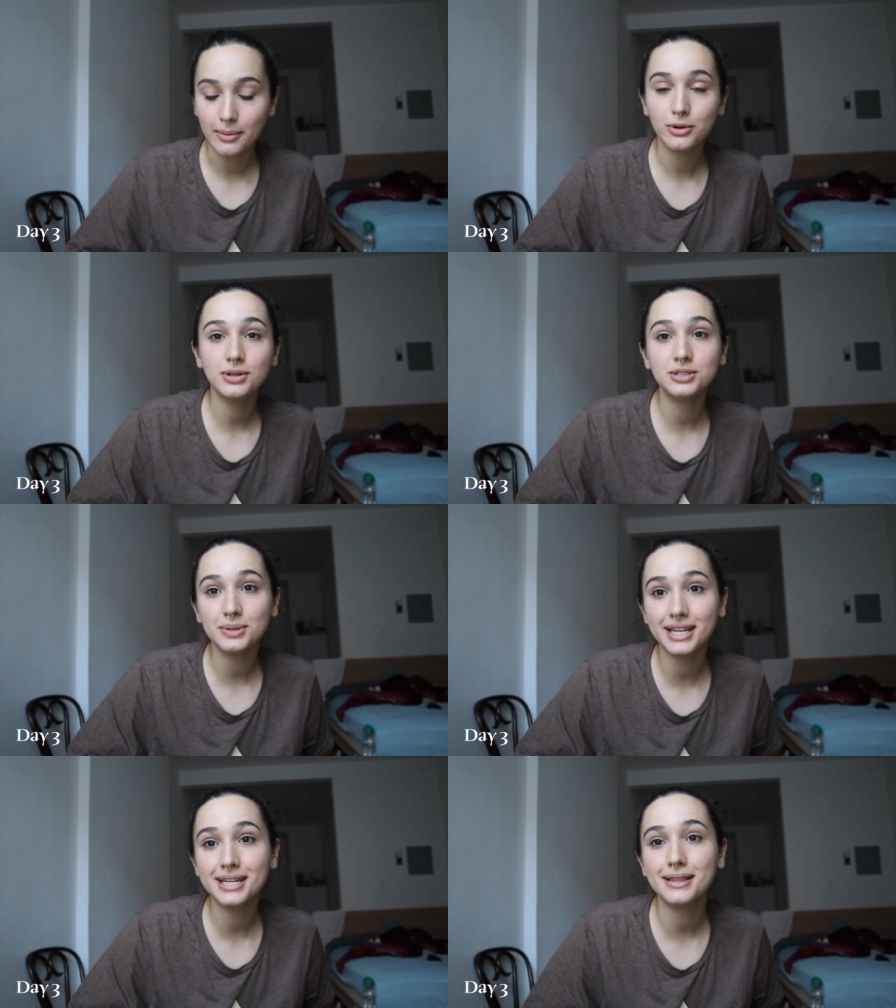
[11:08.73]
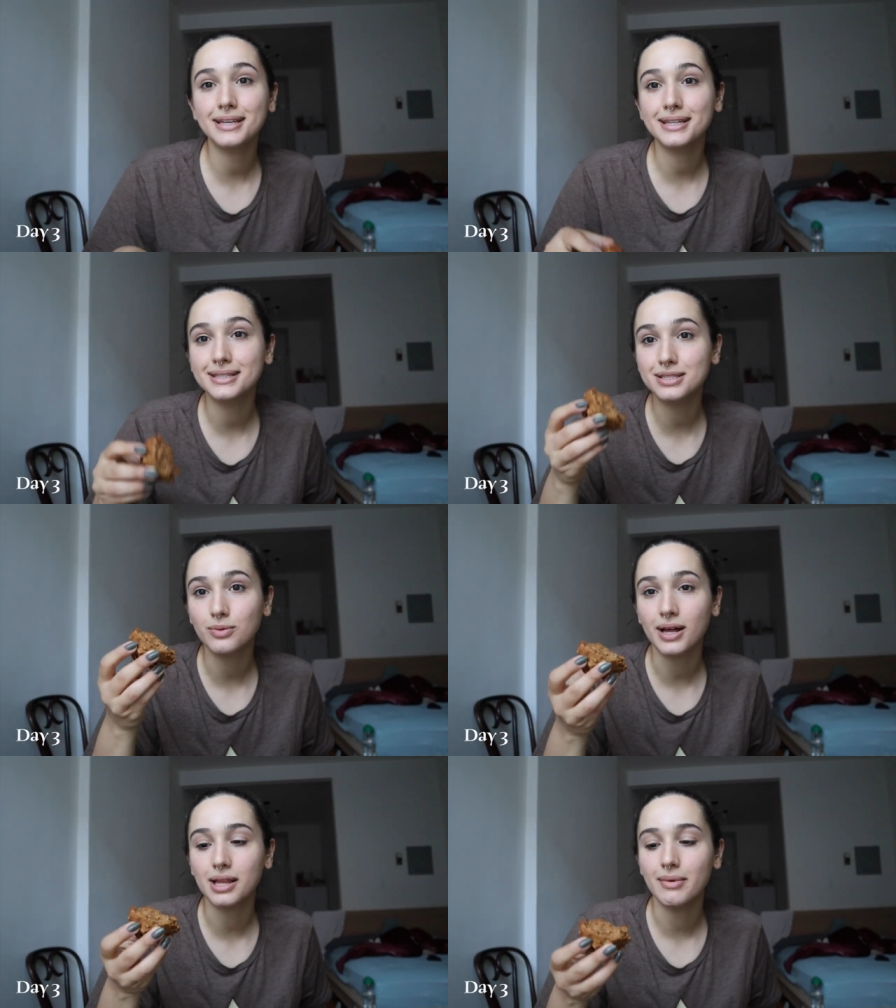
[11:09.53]
I'm going to eat these
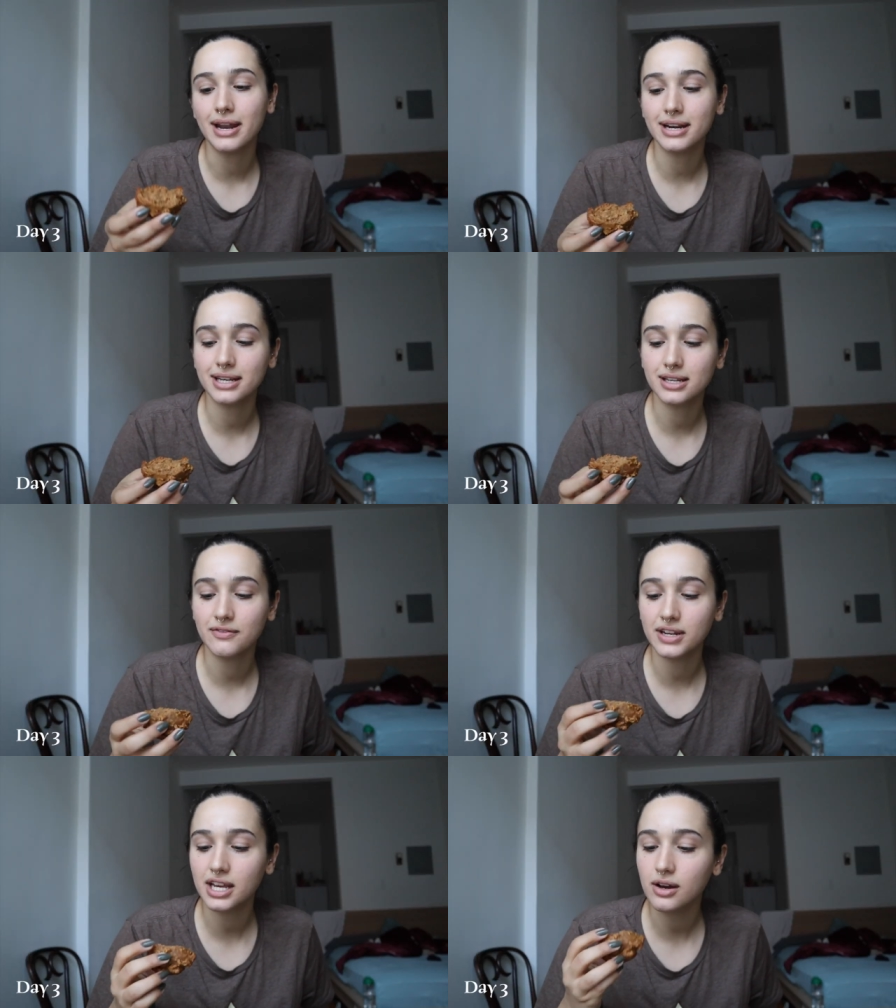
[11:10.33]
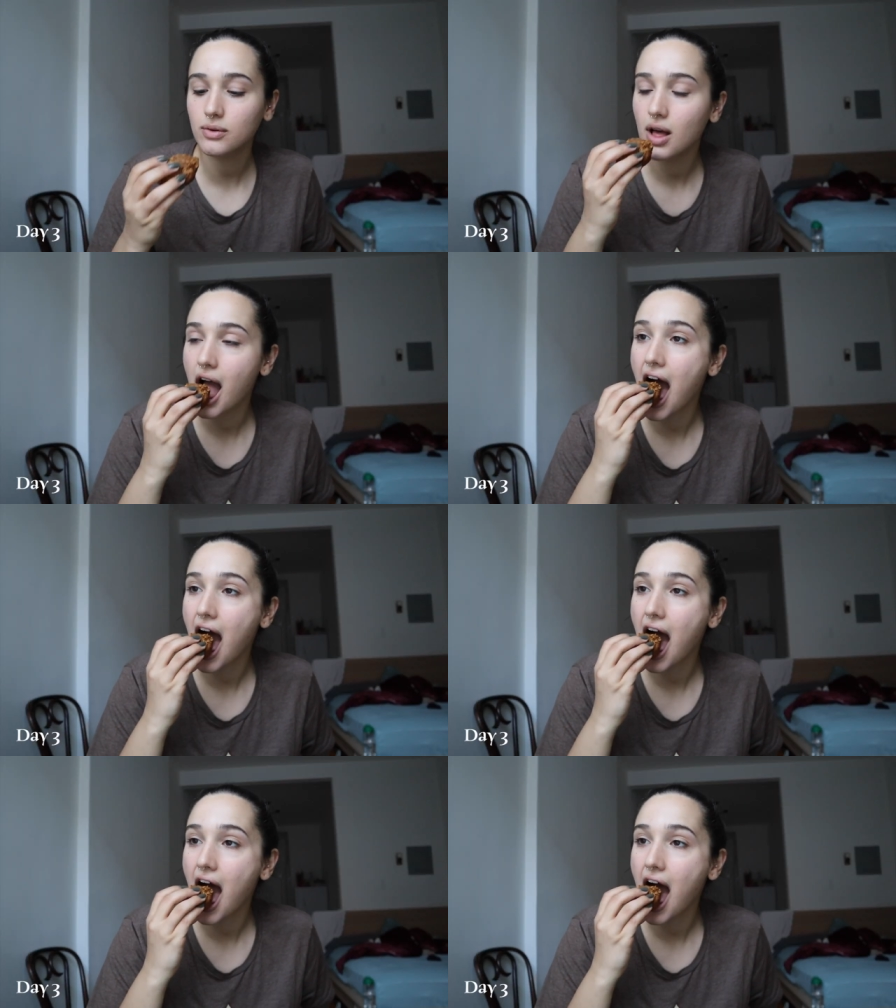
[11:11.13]
while I'm editing a video.